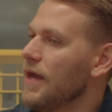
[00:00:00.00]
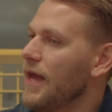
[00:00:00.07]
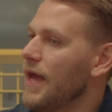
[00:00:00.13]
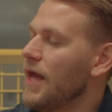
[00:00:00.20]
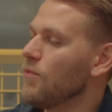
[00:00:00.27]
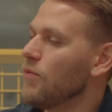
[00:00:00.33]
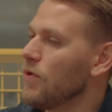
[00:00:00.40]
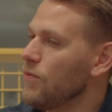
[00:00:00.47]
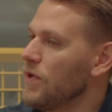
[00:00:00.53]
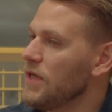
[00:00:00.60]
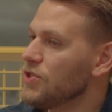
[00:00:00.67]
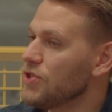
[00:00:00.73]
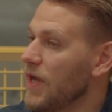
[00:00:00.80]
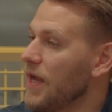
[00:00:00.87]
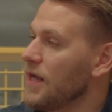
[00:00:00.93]
And when we
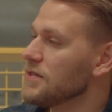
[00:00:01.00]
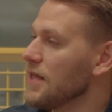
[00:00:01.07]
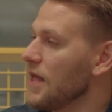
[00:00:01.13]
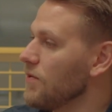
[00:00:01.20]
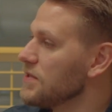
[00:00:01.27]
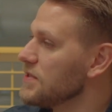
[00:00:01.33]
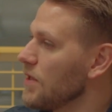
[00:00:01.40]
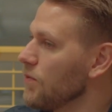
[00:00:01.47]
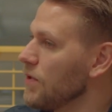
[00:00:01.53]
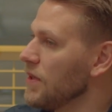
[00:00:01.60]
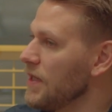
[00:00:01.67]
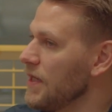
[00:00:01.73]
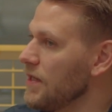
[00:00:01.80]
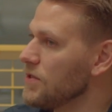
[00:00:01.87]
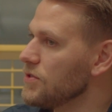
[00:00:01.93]
change, like we said, when
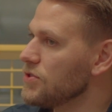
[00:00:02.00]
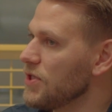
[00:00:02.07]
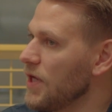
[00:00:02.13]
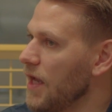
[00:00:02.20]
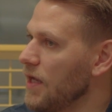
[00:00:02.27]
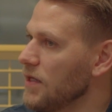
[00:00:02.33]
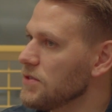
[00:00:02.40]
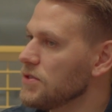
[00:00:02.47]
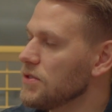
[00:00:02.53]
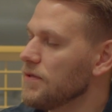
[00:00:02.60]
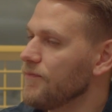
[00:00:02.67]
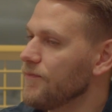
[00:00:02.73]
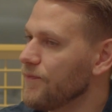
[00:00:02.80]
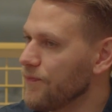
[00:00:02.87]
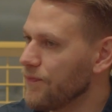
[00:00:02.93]
leaders change,
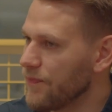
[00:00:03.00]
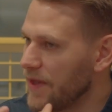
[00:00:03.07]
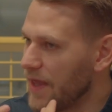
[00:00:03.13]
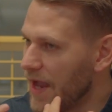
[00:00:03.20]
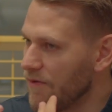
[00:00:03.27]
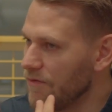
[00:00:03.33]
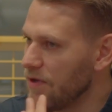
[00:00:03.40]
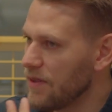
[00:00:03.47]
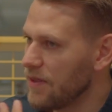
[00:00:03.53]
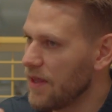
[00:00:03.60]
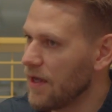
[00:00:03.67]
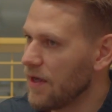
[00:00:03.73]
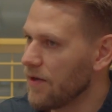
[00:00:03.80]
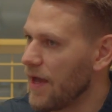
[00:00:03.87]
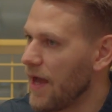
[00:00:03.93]

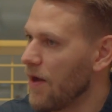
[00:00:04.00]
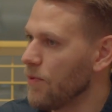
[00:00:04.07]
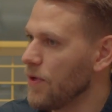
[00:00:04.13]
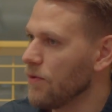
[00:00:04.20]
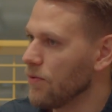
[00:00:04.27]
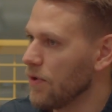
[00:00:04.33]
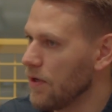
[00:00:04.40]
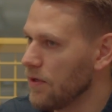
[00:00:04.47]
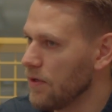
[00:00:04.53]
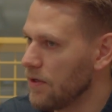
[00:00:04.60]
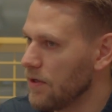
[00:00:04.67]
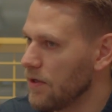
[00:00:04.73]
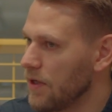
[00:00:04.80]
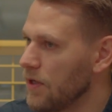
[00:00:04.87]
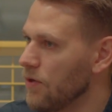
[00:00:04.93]
everything on how we run
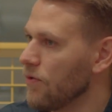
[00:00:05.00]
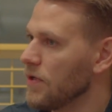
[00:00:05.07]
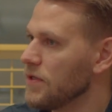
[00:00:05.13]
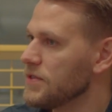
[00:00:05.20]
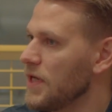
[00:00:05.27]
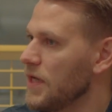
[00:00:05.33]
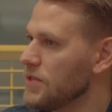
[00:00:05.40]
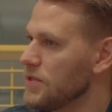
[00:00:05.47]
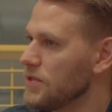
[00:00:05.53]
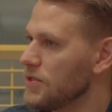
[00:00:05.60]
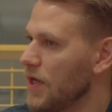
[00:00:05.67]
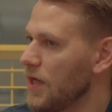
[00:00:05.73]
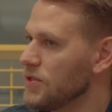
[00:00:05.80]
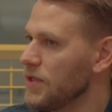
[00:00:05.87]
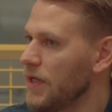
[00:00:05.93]
an organization
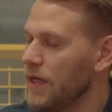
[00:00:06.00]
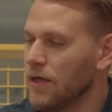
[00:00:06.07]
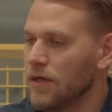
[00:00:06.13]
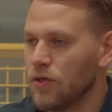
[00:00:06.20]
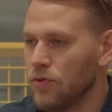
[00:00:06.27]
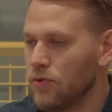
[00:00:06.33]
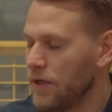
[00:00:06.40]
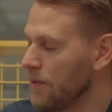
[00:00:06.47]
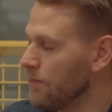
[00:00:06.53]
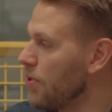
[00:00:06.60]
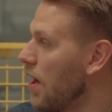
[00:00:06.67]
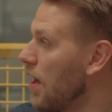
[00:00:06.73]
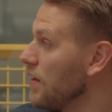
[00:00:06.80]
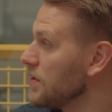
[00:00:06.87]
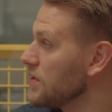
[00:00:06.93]
change, including
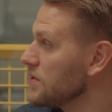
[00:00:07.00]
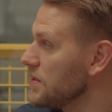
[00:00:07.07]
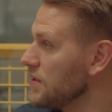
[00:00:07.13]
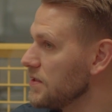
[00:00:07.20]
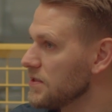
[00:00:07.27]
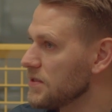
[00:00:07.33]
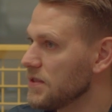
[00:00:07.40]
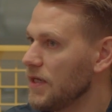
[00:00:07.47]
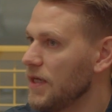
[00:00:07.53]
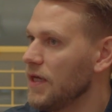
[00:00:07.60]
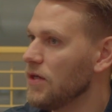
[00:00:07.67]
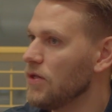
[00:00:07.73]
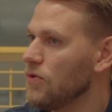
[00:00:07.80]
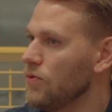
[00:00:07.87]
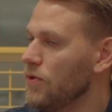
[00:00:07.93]
policies,
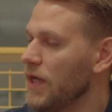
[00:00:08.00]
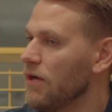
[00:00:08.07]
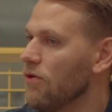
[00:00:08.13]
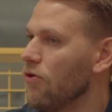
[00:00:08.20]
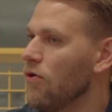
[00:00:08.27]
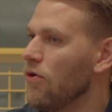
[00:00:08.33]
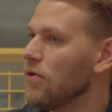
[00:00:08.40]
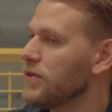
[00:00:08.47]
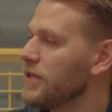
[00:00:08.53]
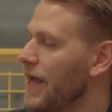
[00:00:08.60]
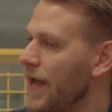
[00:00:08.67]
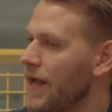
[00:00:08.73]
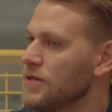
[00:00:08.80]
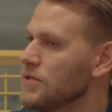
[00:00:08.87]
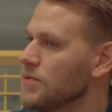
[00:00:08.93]
including all
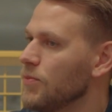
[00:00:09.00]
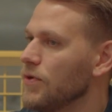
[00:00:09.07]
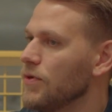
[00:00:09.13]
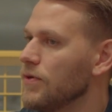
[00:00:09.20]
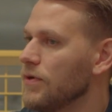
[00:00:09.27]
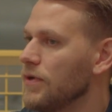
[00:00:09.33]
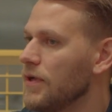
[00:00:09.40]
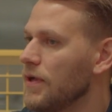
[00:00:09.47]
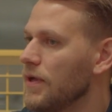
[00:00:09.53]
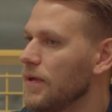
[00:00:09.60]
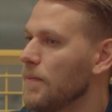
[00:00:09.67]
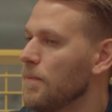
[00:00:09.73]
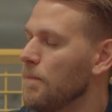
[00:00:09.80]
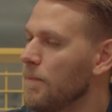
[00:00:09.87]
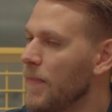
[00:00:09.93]
tangible
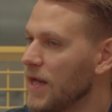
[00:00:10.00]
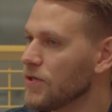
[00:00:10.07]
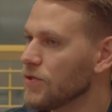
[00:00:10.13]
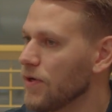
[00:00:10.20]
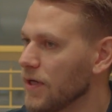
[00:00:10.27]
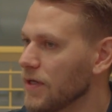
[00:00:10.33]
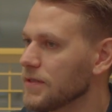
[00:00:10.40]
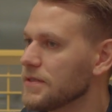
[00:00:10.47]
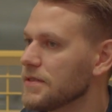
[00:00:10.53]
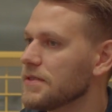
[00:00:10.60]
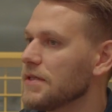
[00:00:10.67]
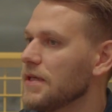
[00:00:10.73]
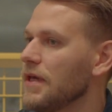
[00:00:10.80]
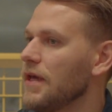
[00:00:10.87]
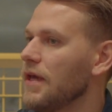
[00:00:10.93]

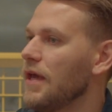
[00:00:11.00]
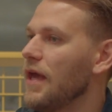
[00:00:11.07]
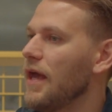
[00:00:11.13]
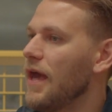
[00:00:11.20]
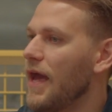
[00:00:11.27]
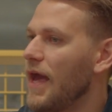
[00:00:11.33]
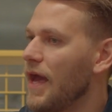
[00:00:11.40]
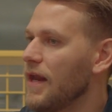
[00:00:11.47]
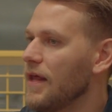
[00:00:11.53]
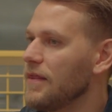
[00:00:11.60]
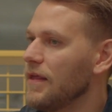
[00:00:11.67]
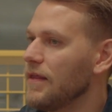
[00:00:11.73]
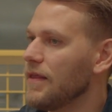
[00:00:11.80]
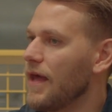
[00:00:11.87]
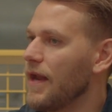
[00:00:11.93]
metrics. And I
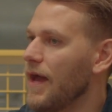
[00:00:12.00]
think that